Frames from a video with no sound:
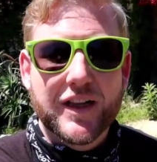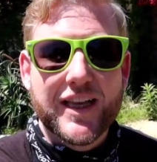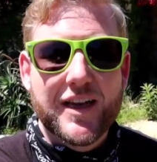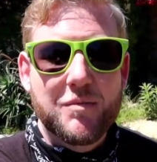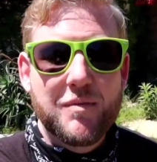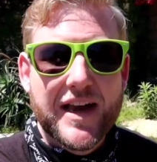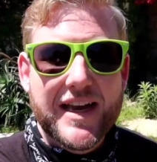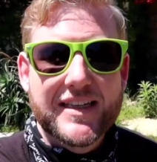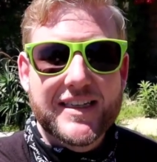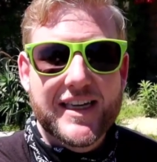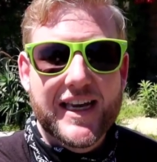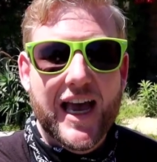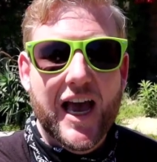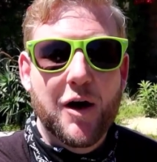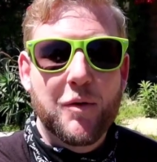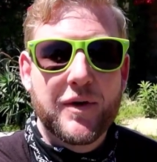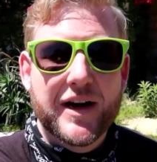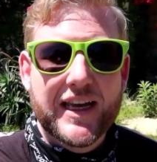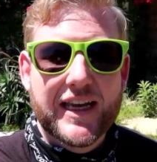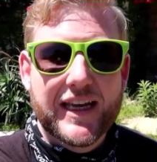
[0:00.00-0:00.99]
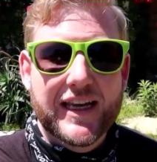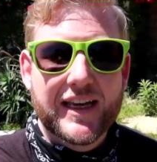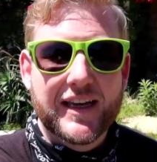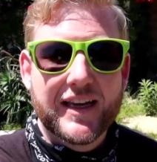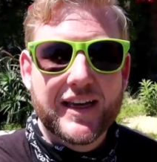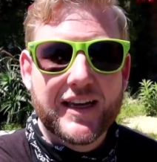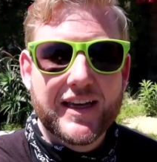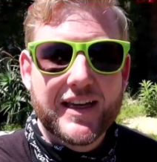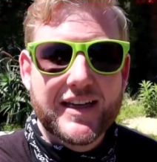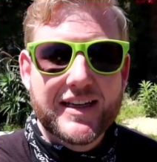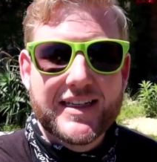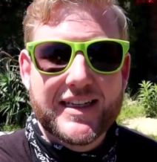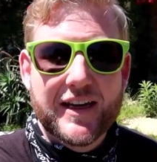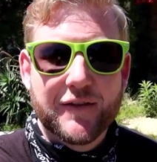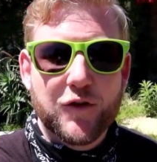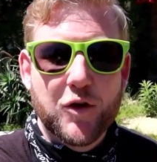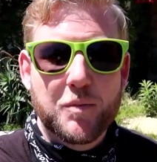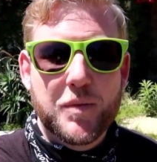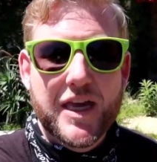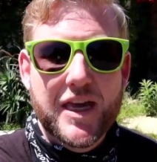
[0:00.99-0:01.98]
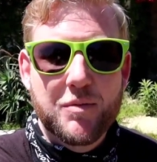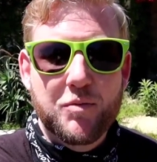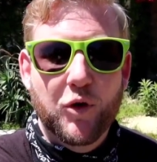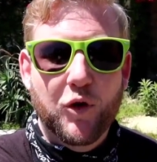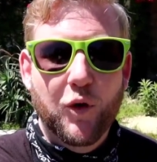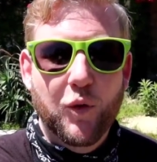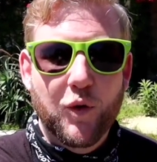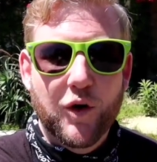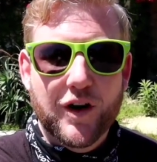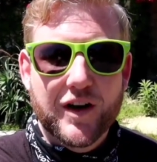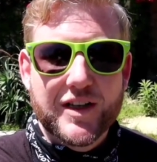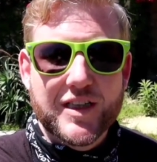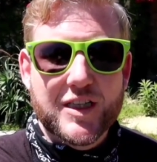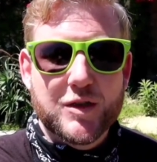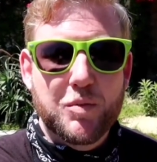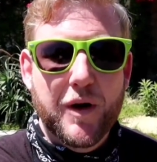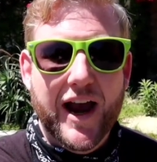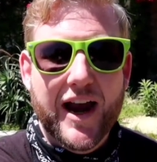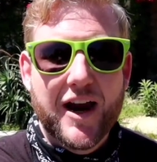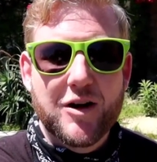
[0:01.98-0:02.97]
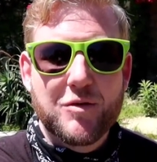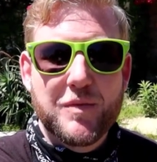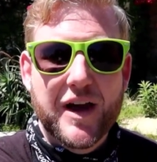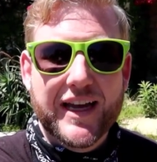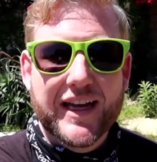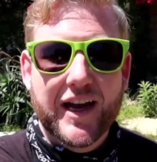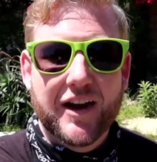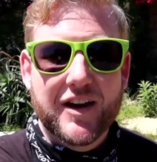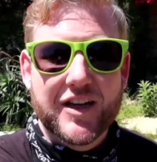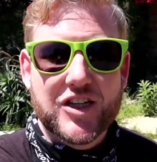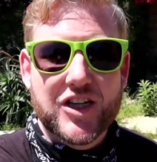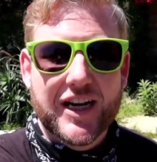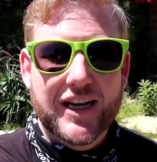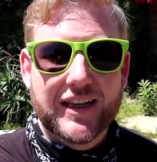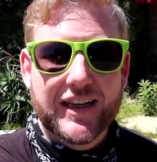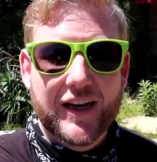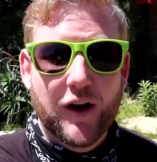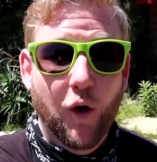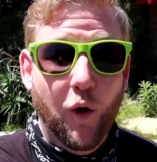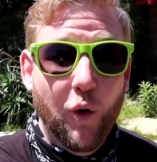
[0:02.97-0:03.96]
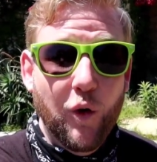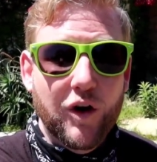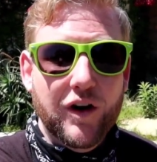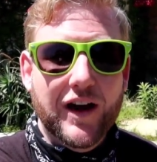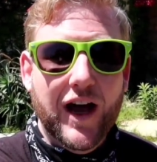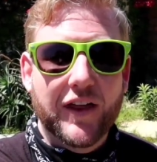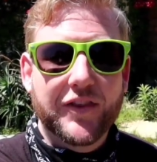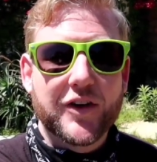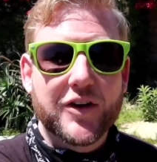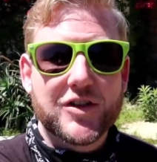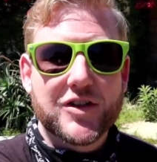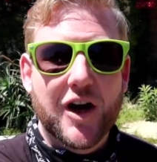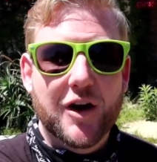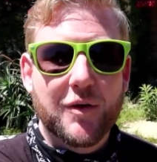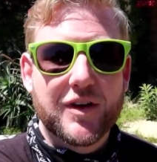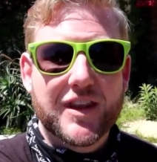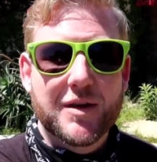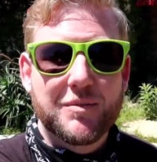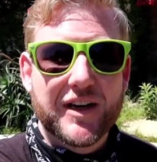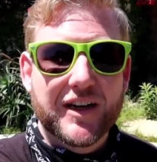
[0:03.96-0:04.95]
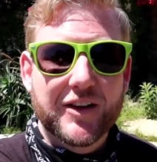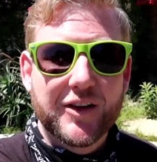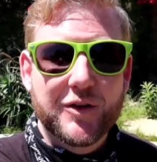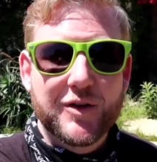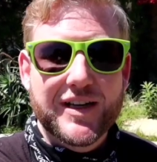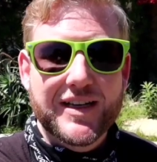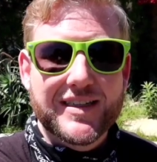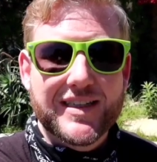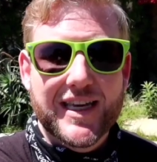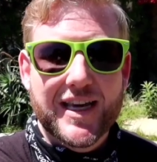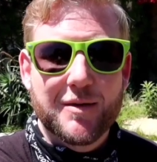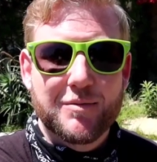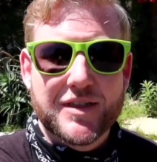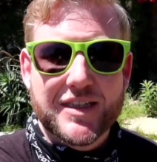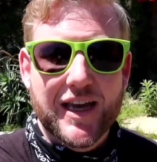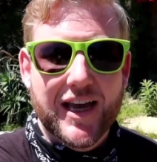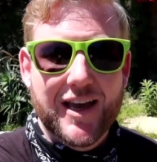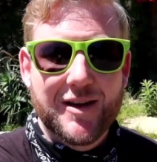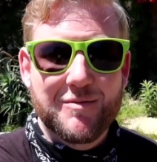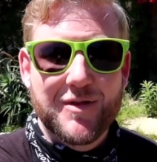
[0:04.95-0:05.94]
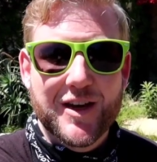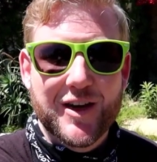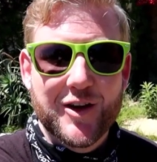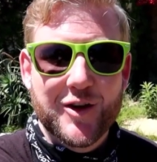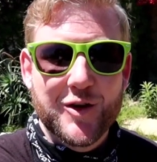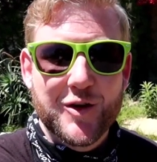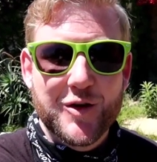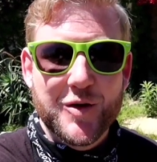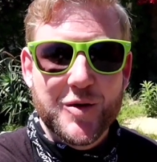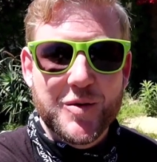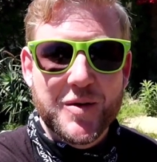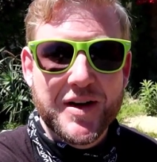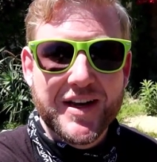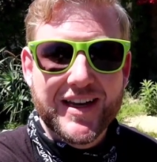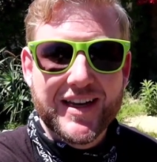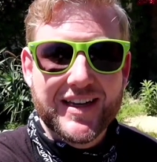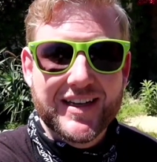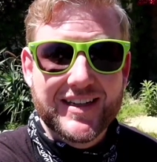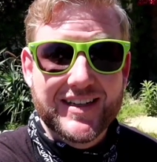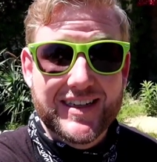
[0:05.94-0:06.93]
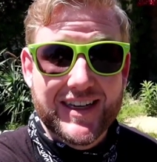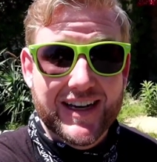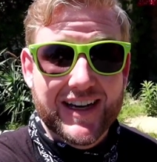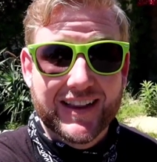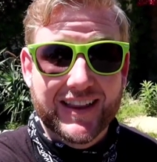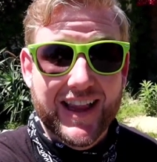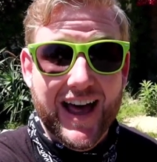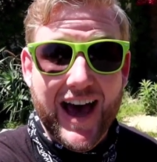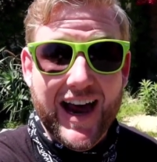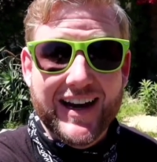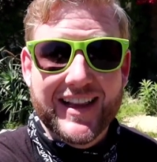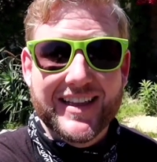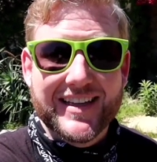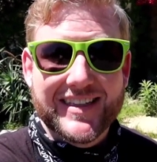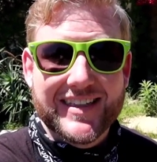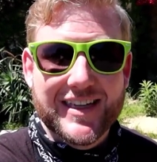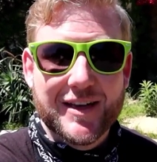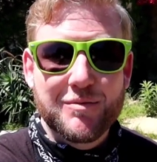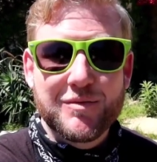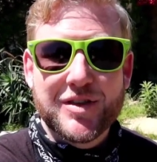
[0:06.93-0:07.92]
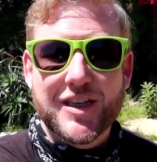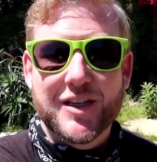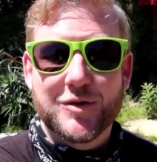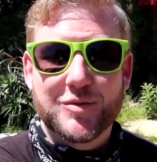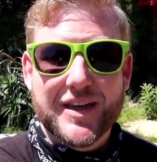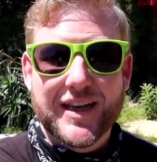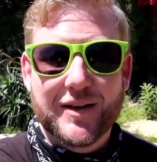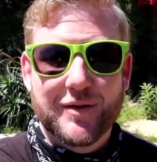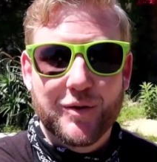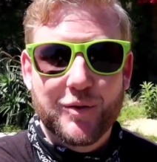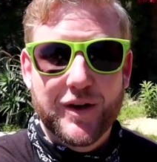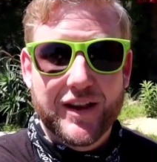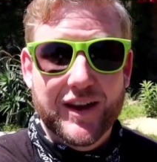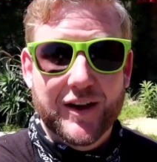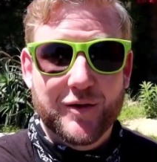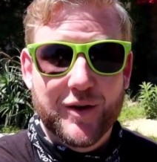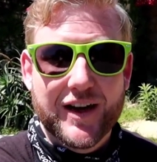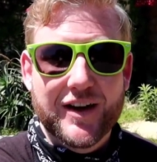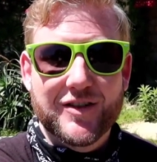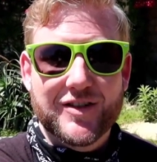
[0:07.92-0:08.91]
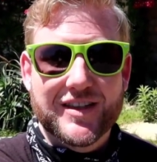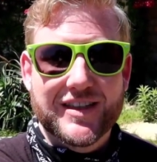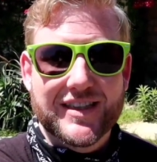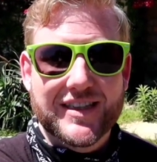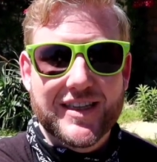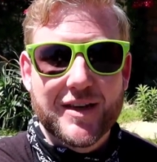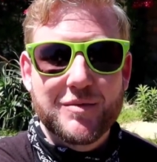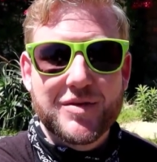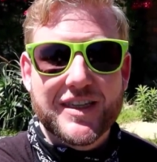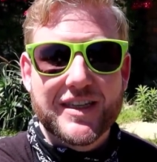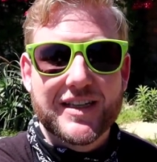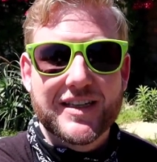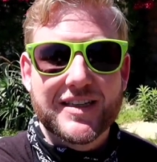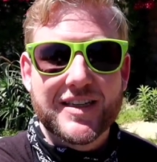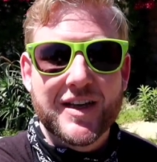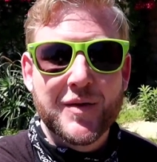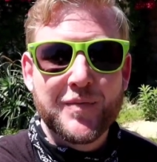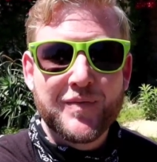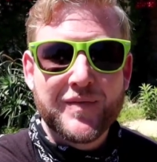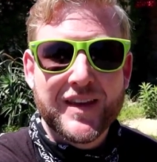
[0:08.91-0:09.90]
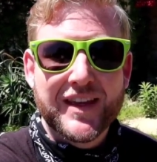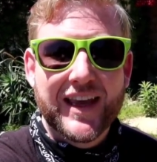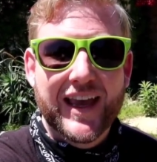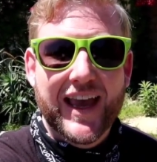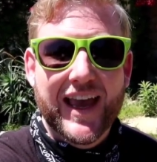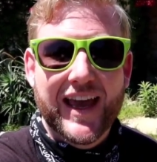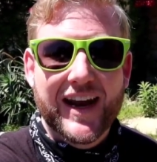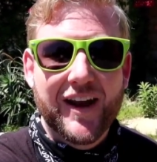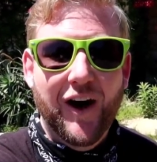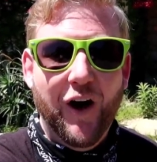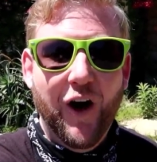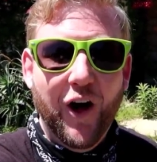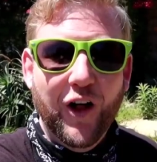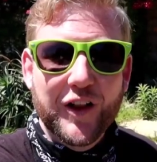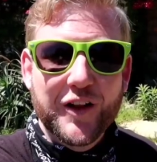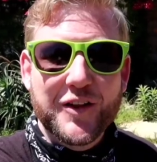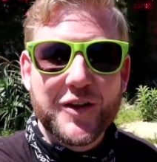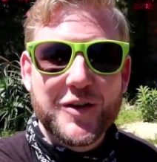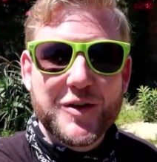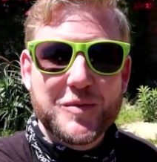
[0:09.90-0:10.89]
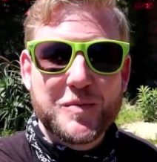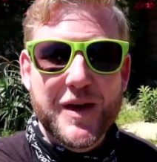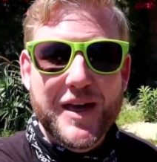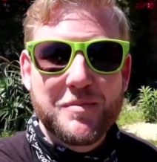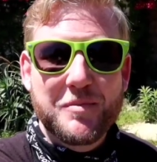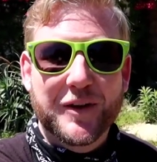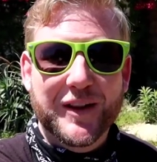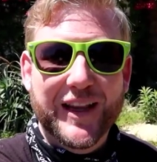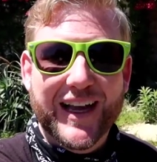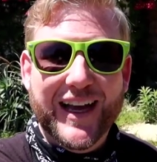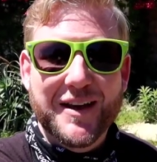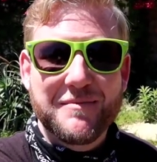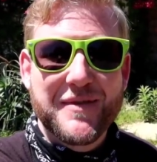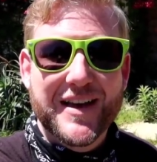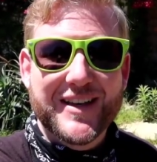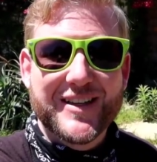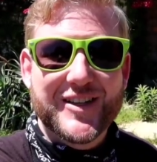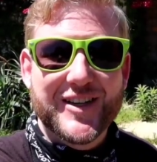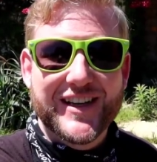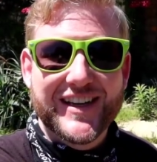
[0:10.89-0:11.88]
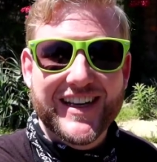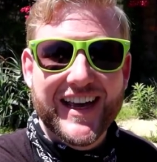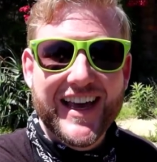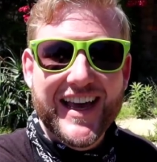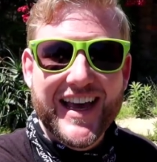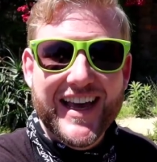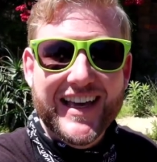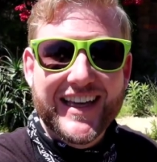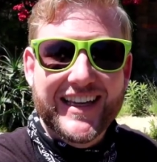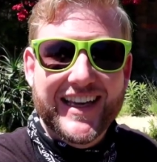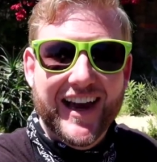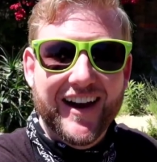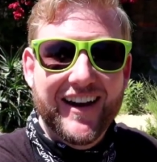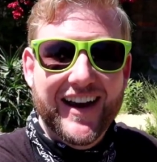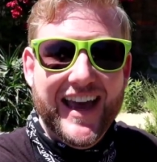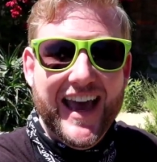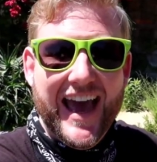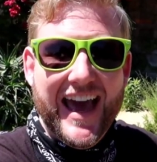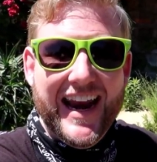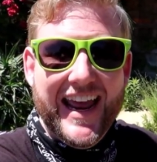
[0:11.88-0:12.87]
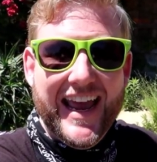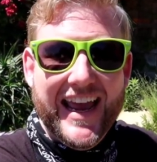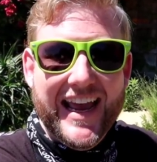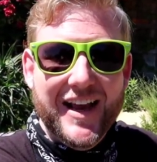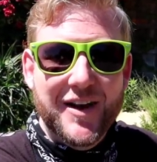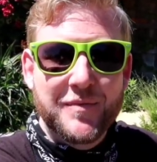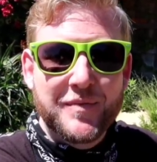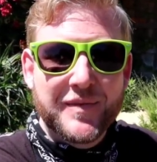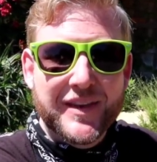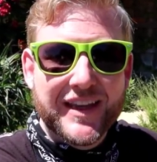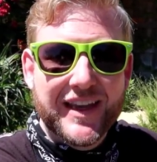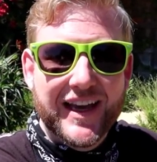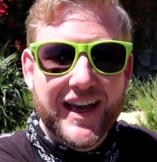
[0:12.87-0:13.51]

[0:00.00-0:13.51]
was really amazing how many different people were inspired by Garry Shandling or got their start with him, including Sam Simon, who did a lot of The Simpsons, like one of the creators of The Simpsons. And all of those people, like I mentioned, Garry had a